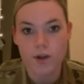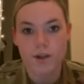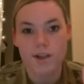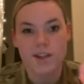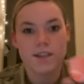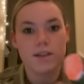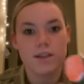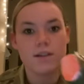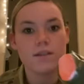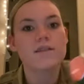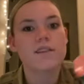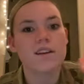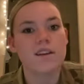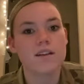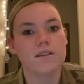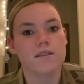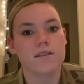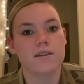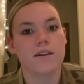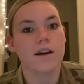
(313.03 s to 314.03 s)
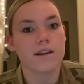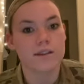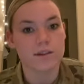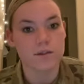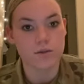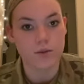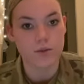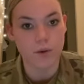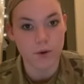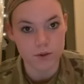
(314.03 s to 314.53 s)
distance and it's less
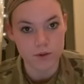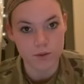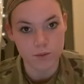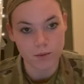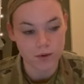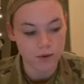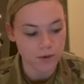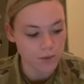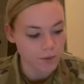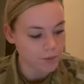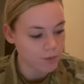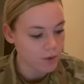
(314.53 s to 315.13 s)
noticeable.